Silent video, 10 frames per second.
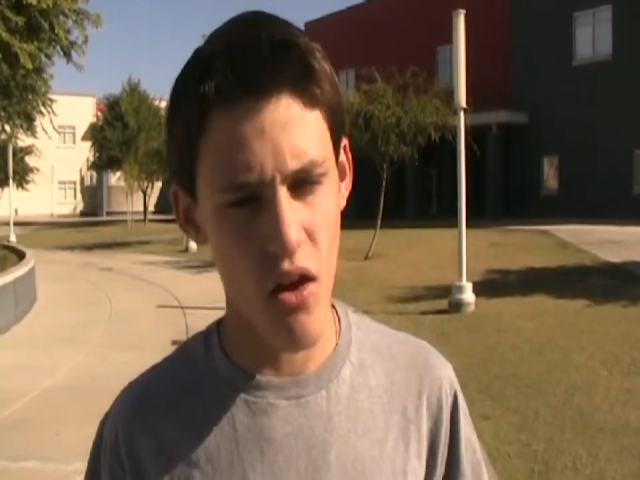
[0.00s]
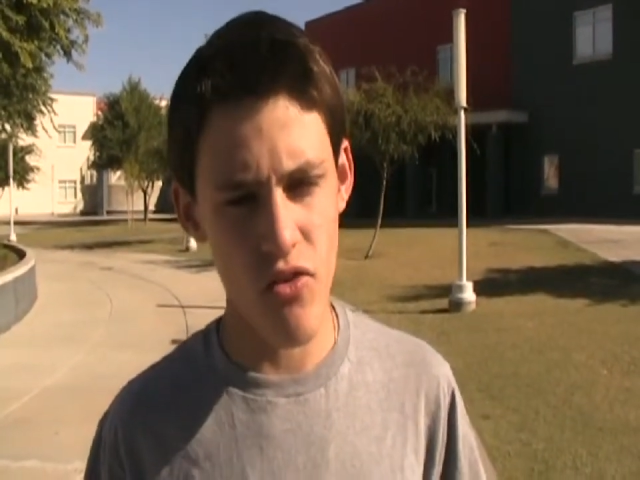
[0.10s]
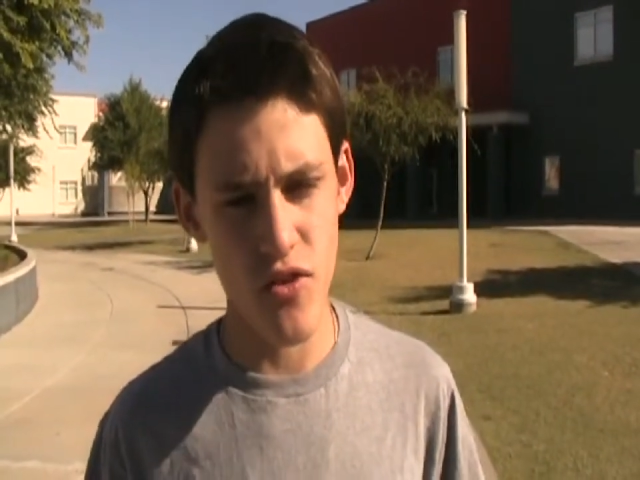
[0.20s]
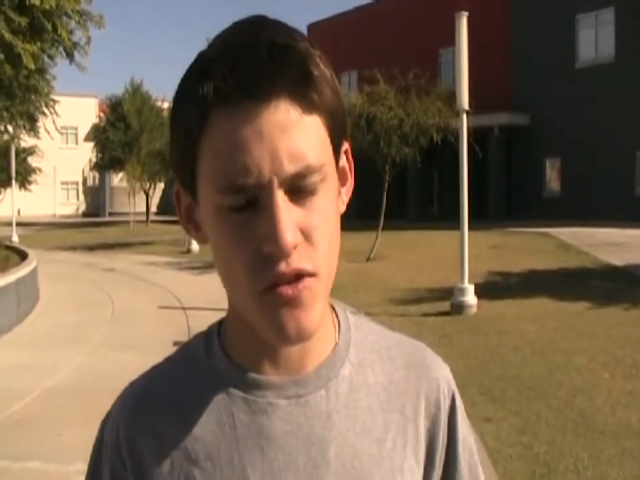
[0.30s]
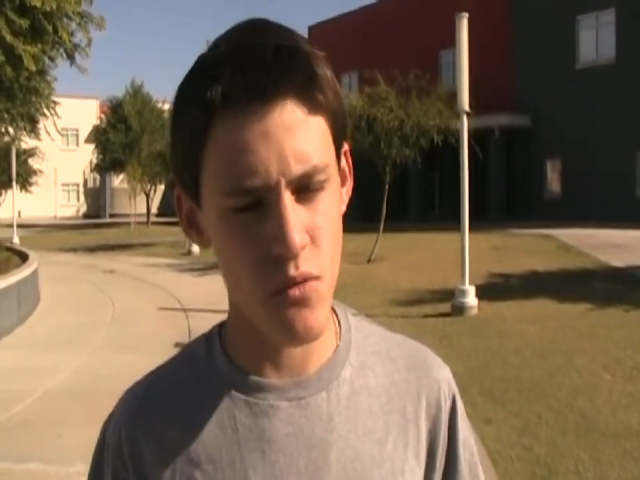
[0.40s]

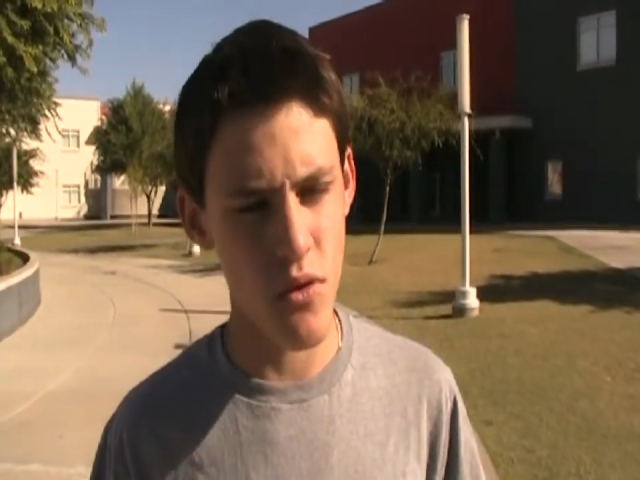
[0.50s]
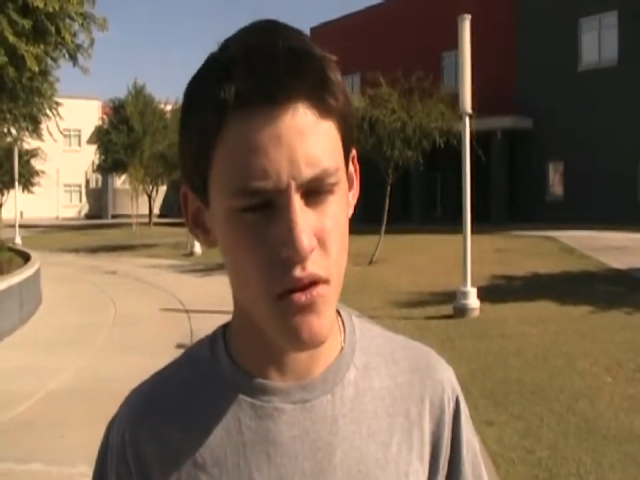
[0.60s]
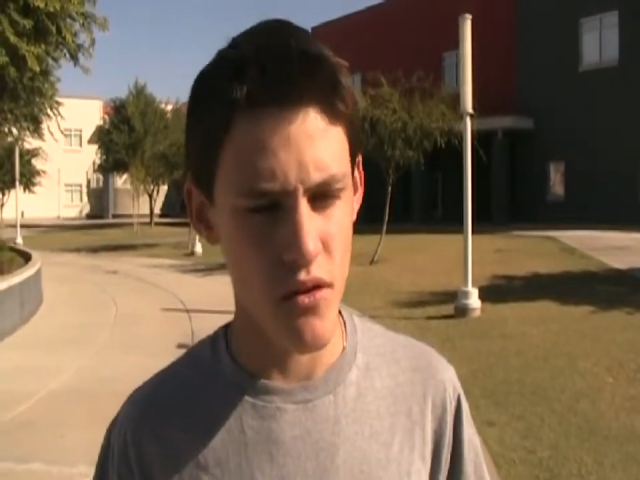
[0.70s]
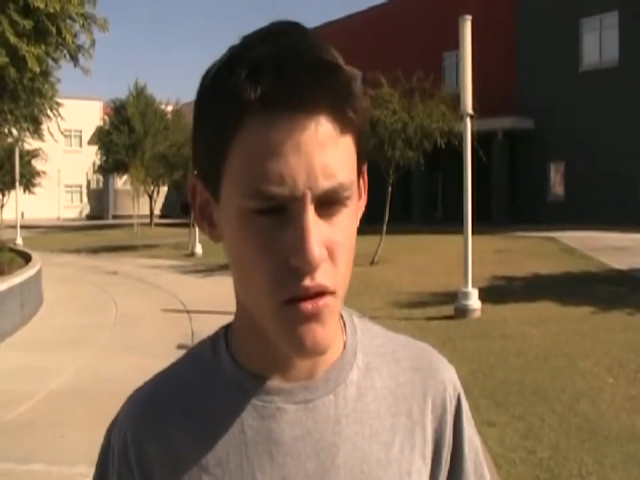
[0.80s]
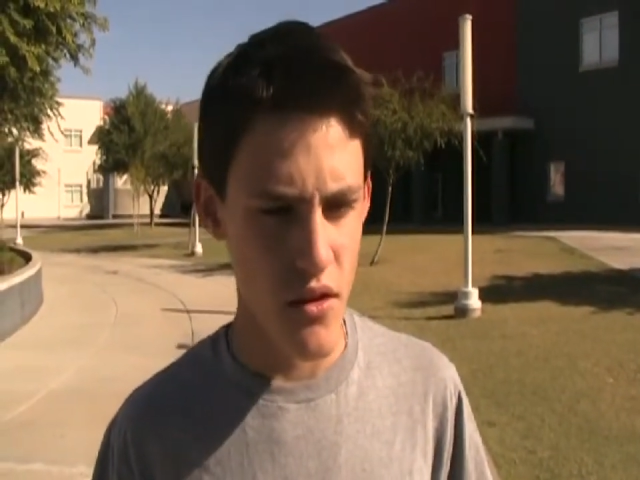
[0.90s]
others
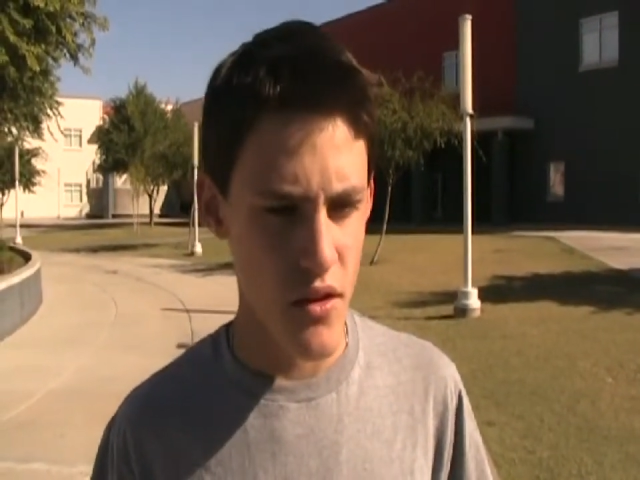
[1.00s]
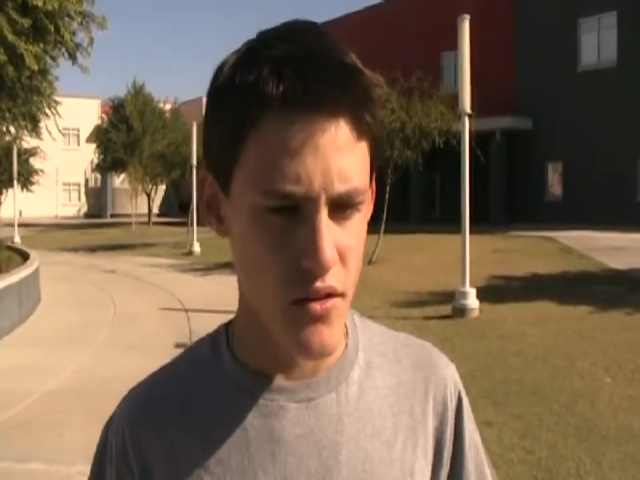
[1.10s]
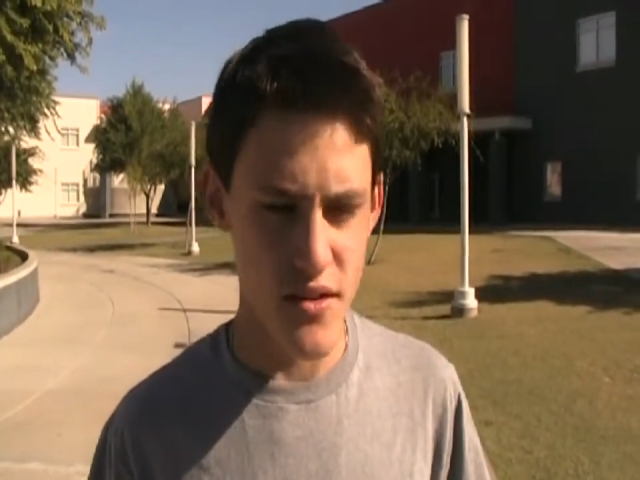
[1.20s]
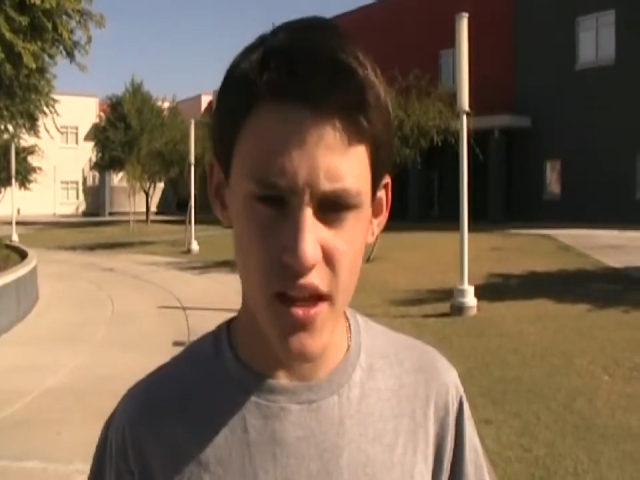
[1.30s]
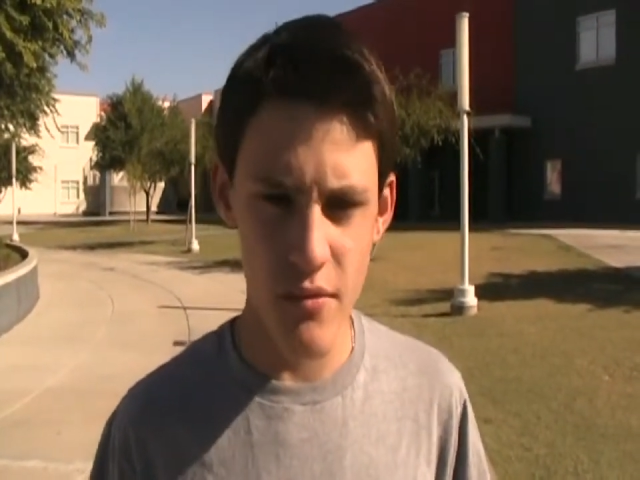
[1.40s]
were
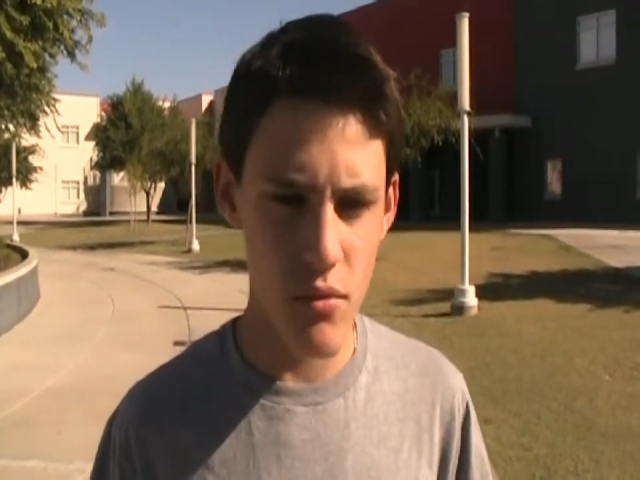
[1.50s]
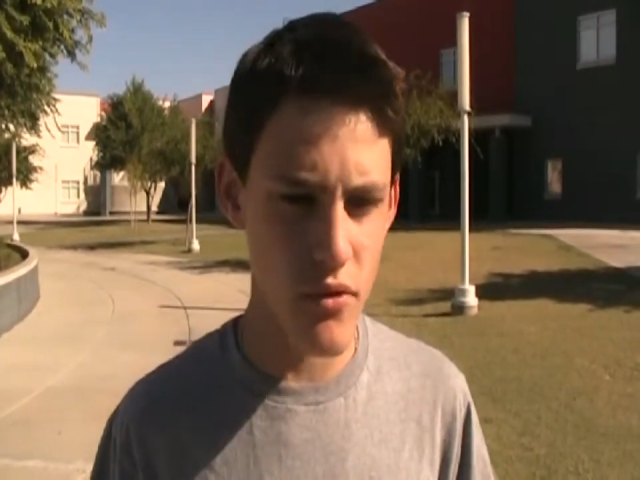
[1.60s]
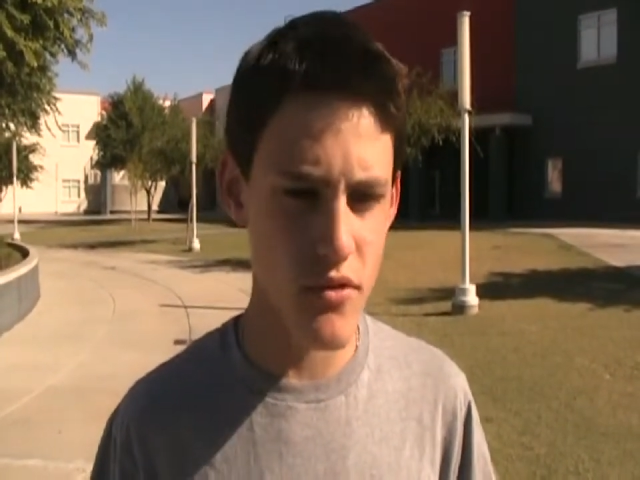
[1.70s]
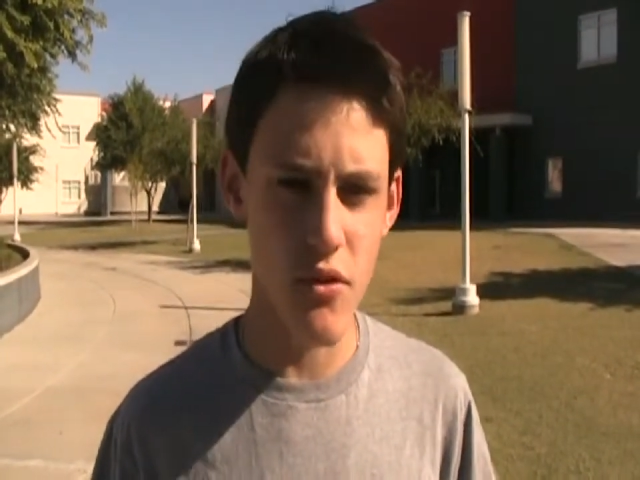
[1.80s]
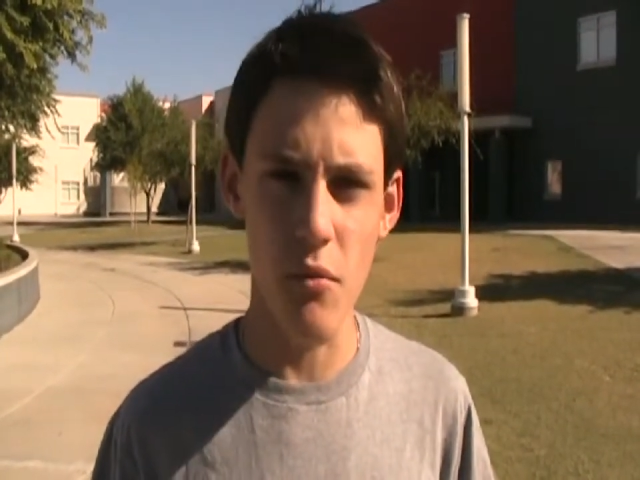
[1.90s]
disabled or